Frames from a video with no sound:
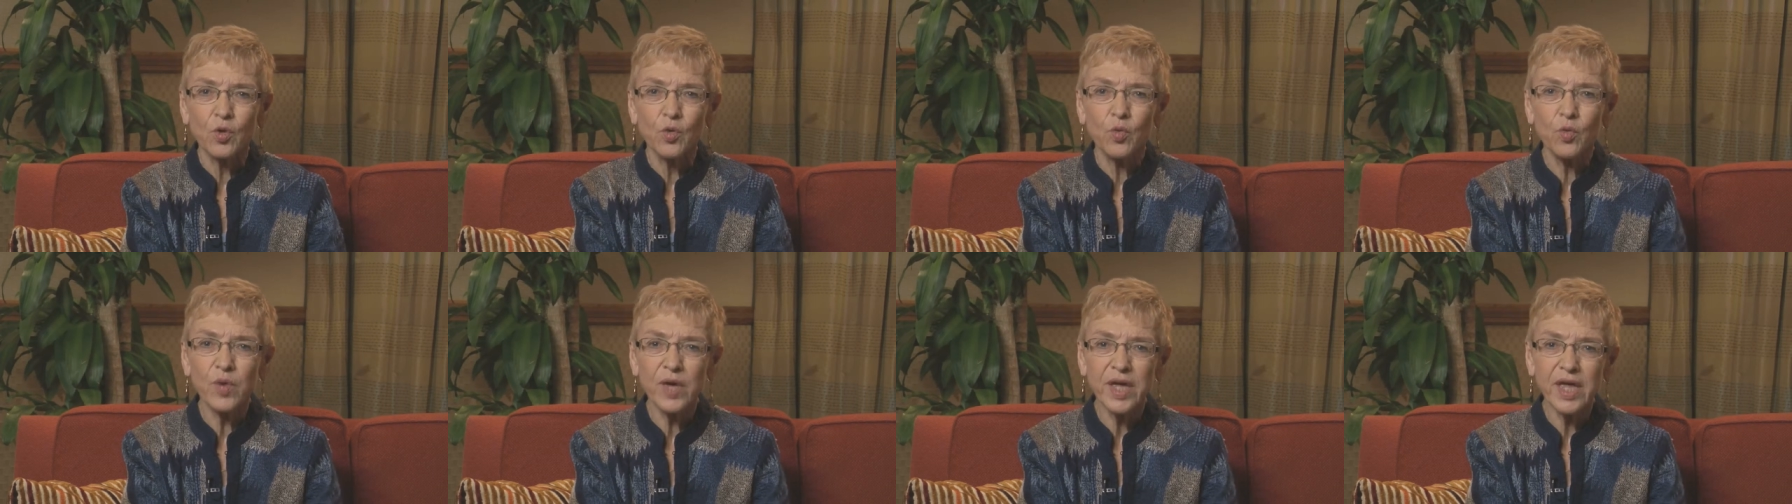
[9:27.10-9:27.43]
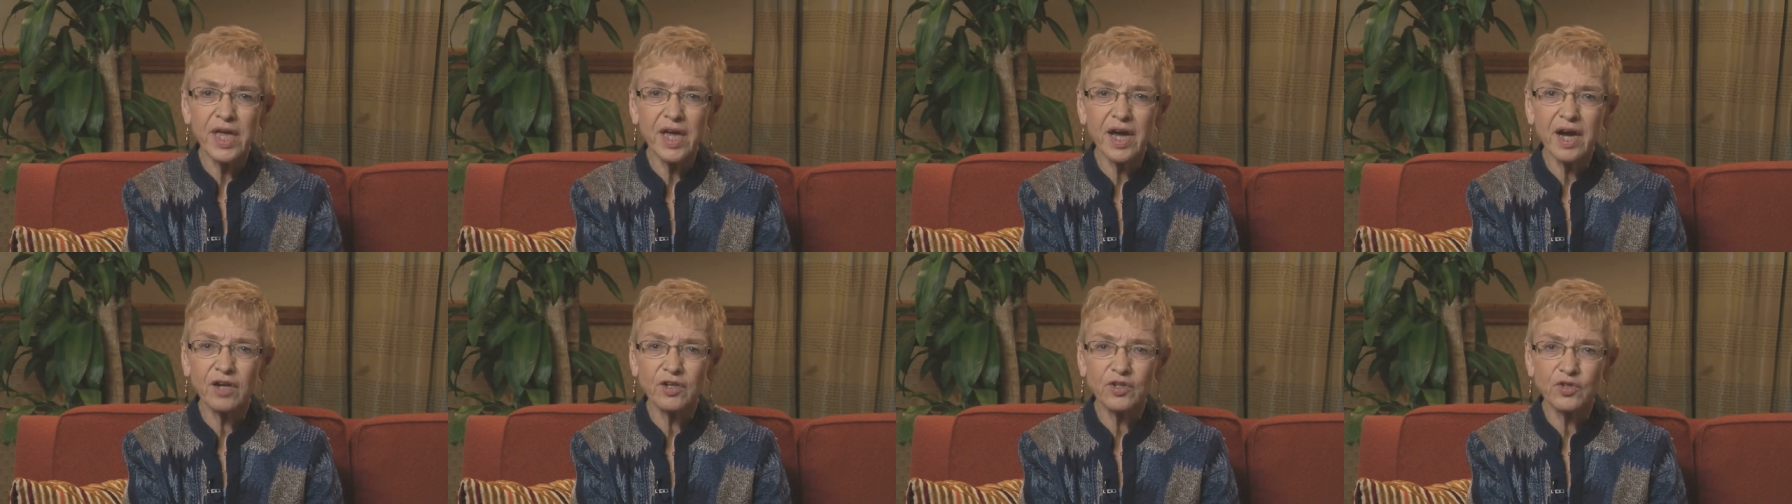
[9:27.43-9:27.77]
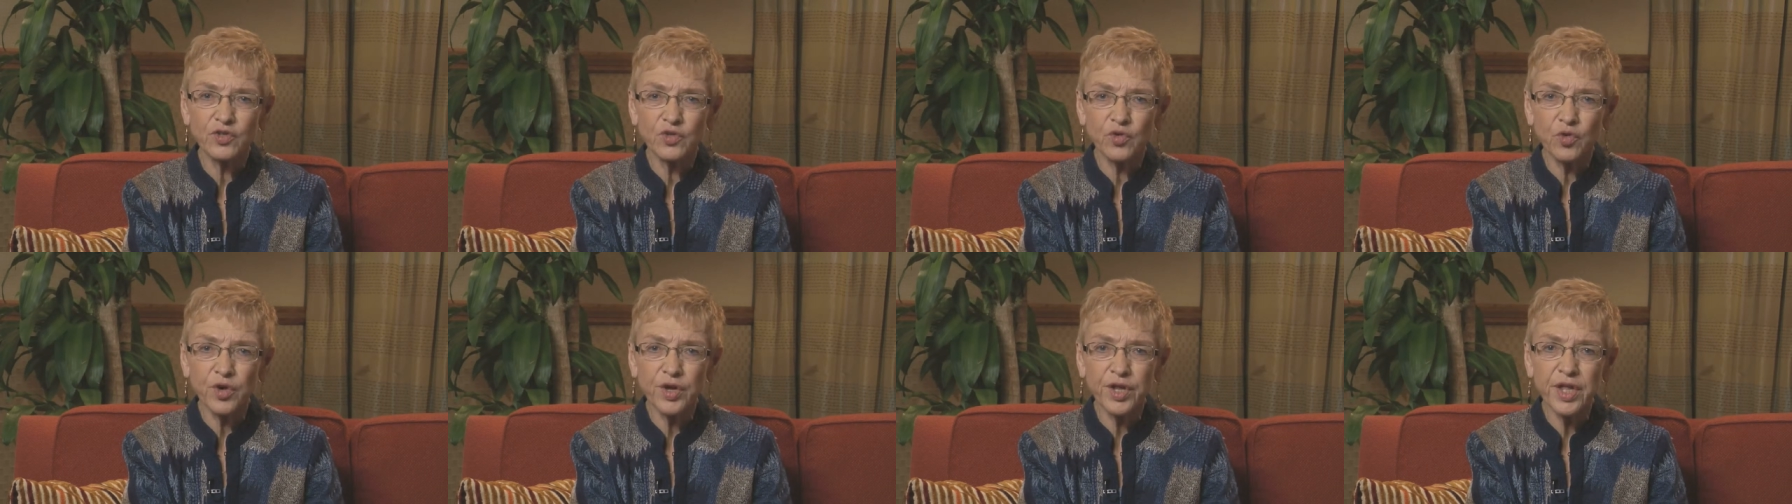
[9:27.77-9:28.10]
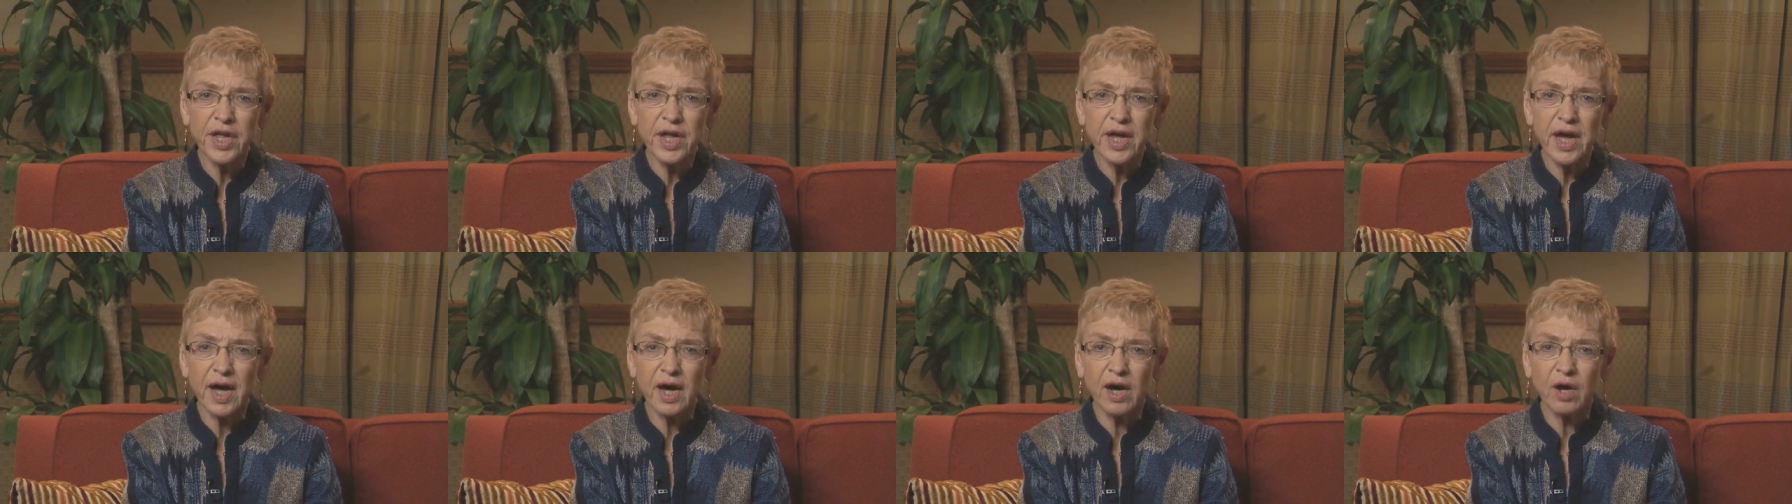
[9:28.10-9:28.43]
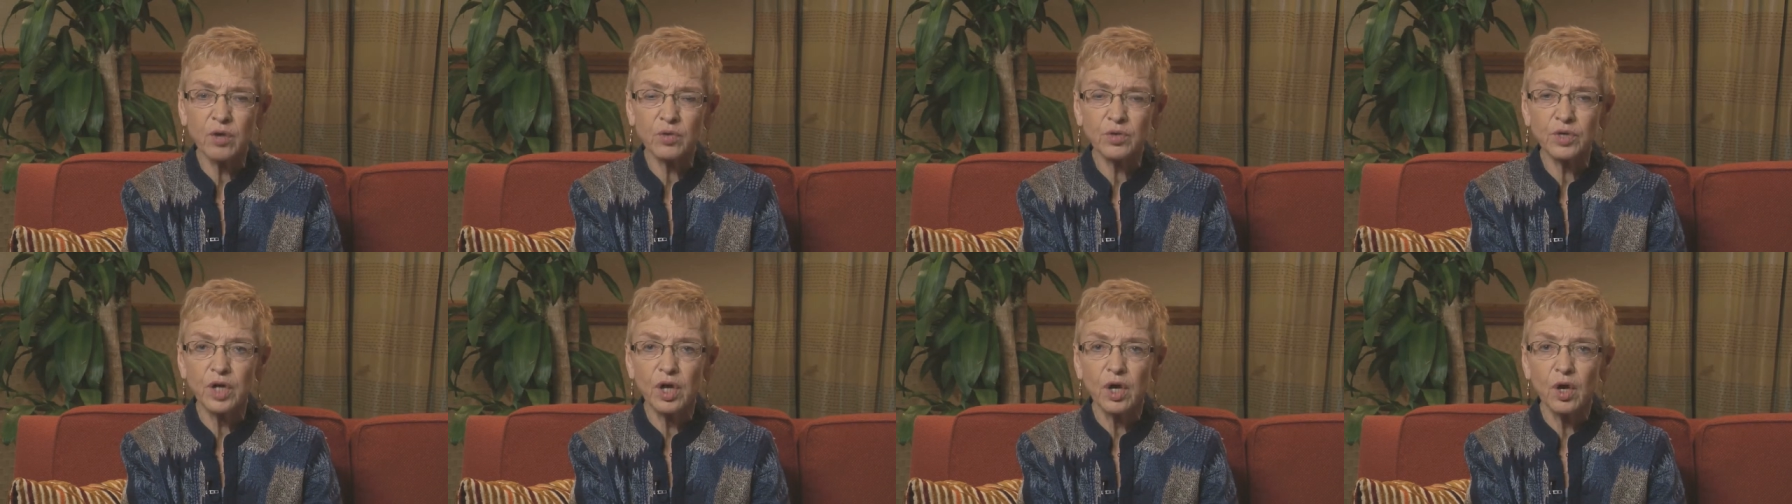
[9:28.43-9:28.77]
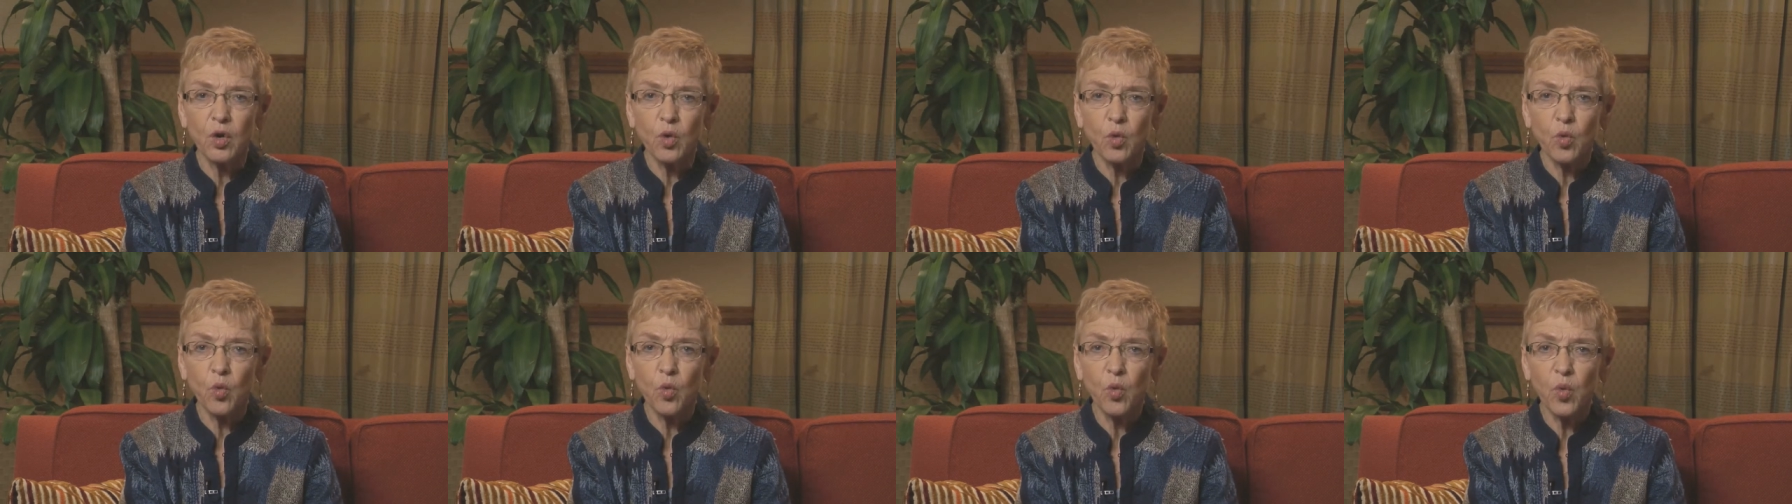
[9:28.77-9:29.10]
we are sorting out
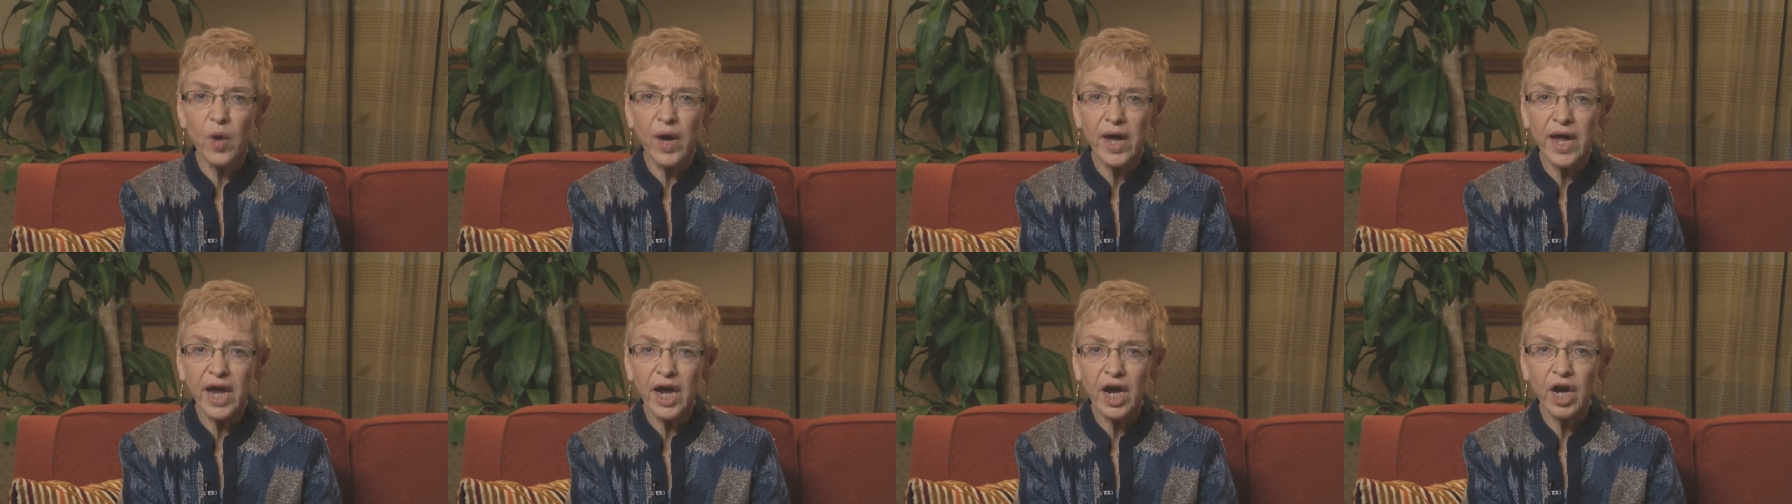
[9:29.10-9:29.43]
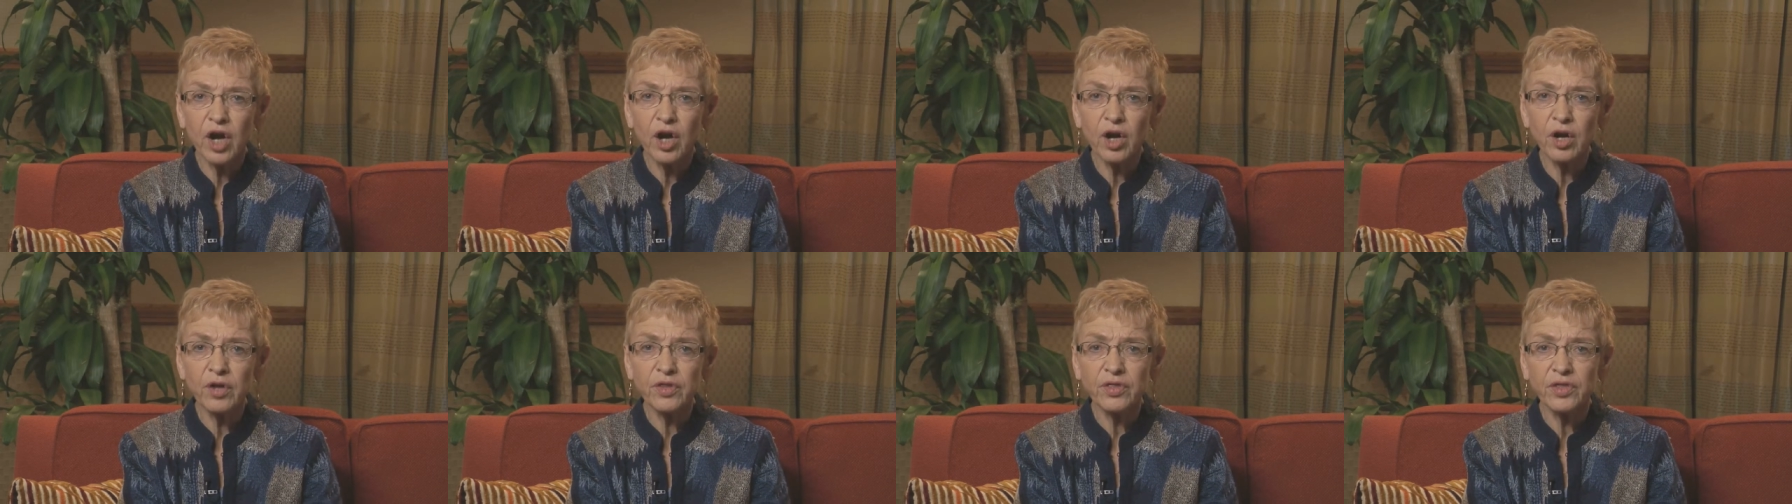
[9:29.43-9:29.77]
where